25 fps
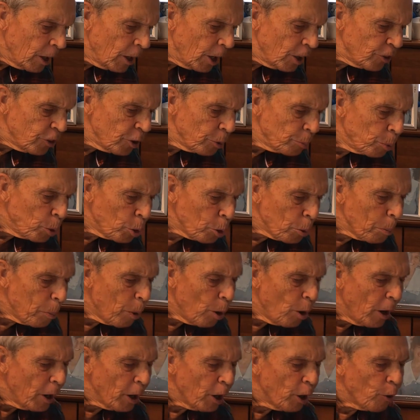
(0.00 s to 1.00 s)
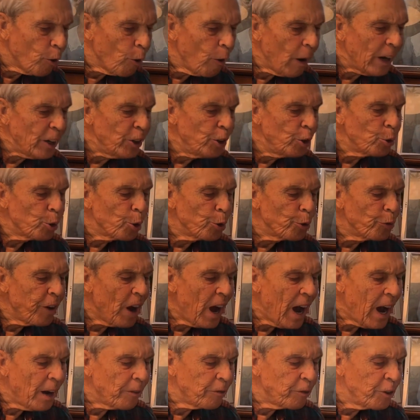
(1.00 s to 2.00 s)
It's a book by a graduate of
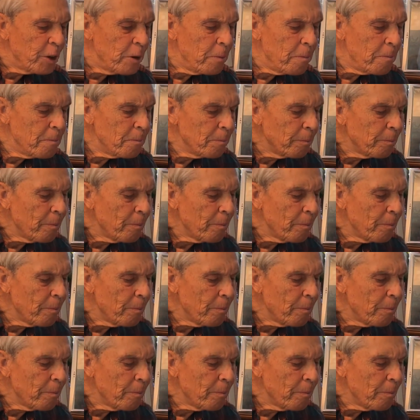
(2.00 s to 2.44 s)
Harvard,